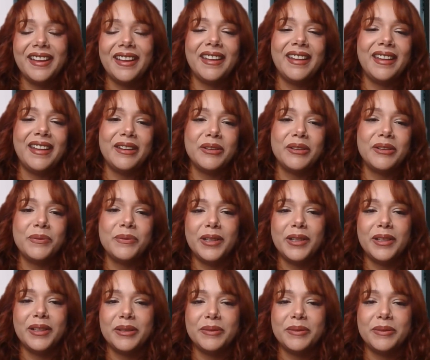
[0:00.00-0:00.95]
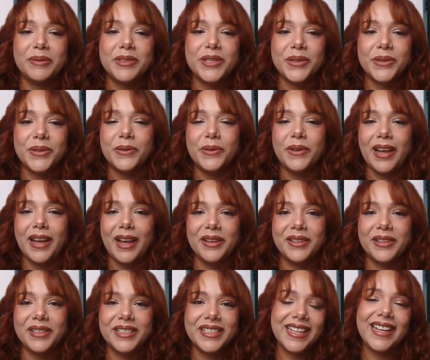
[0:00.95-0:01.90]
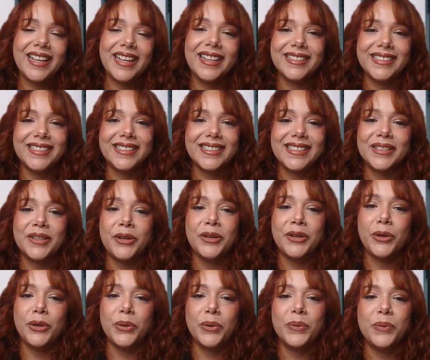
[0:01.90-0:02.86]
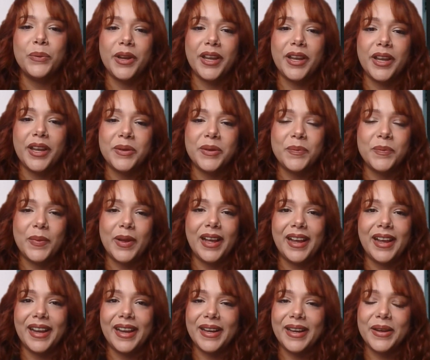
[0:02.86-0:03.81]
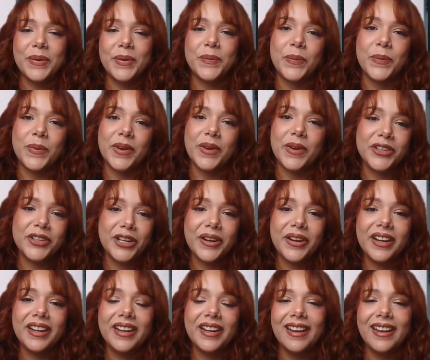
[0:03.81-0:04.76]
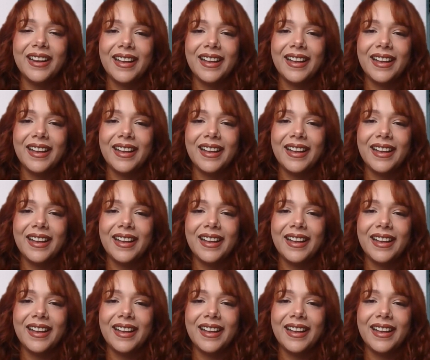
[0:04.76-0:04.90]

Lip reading: and welcome to Autodesk's New Way to Buy webinar.